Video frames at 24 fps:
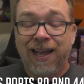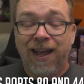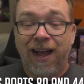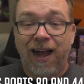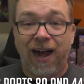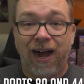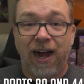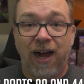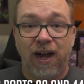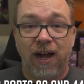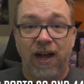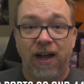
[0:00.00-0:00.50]

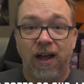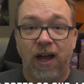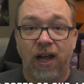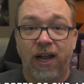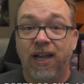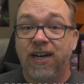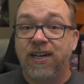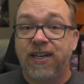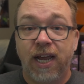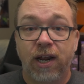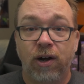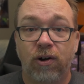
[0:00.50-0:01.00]
uh,
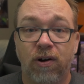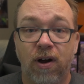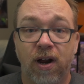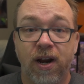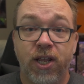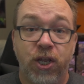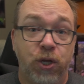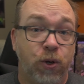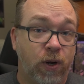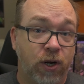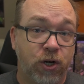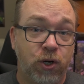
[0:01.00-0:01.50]
container on
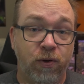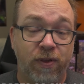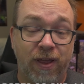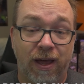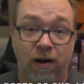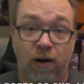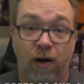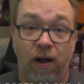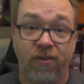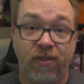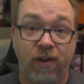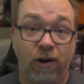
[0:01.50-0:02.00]
it, you could do
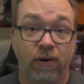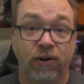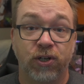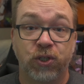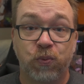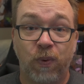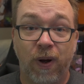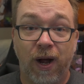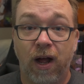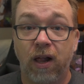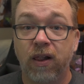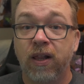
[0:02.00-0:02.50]
that on there as
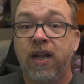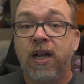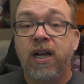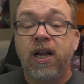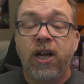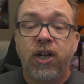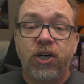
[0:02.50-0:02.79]
well.